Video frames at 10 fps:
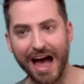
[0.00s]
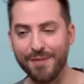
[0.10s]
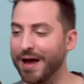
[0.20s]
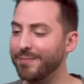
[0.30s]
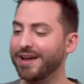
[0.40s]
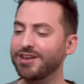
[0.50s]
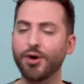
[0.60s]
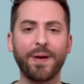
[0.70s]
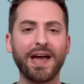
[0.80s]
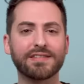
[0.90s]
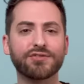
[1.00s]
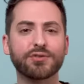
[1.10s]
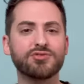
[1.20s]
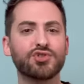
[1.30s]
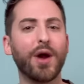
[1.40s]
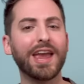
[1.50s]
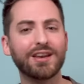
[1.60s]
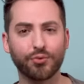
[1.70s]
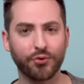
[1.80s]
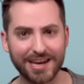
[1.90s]
I buy my notepads from
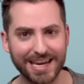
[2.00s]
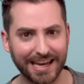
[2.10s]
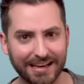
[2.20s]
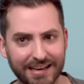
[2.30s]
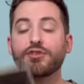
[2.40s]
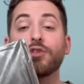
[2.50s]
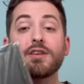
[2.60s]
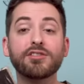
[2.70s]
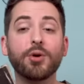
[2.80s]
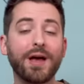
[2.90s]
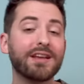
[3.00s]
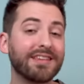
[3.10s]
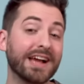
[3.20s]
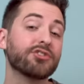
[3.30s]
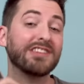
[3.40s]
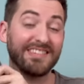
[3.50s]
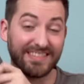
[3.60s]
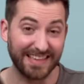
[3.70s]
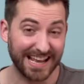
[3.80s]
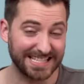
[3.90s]
Dwayne Reed. So this notepad is actually
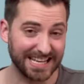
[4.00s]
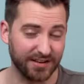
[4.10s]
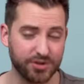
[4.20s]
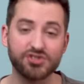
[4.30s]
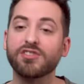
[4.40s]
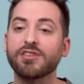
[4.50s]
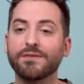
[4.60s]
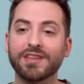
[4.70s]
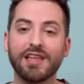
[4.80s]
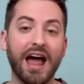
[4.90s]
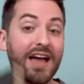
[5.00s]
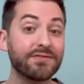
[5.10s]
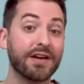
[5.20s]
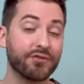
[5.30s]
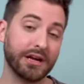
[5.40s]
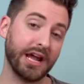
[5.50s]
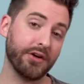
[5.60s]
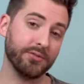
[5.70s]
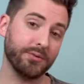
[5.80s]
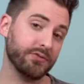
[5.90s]
scented, which is something that I've never
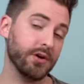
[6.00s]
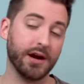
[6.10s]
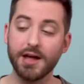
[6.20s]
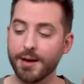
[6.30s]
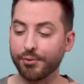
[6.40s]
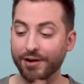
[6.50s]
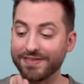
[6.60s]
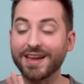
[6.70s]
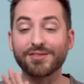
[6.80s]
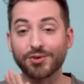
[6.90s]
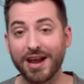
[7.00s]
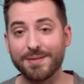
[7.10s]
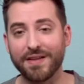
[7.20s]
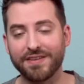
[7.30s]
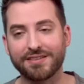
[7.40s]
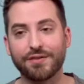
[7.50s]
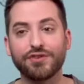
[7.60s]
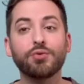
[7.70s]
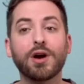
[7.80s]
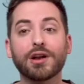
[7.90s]
encountered before. But what I think is great about this is
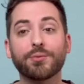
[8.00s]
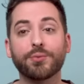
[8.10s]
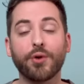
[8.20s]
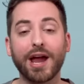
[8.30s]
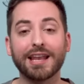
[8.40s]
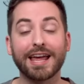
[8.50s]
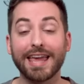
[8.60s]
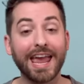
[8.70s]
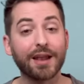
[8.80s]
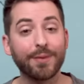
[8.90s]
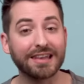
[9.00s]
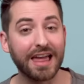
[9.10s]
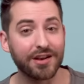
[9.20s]
if you wanna write like handmade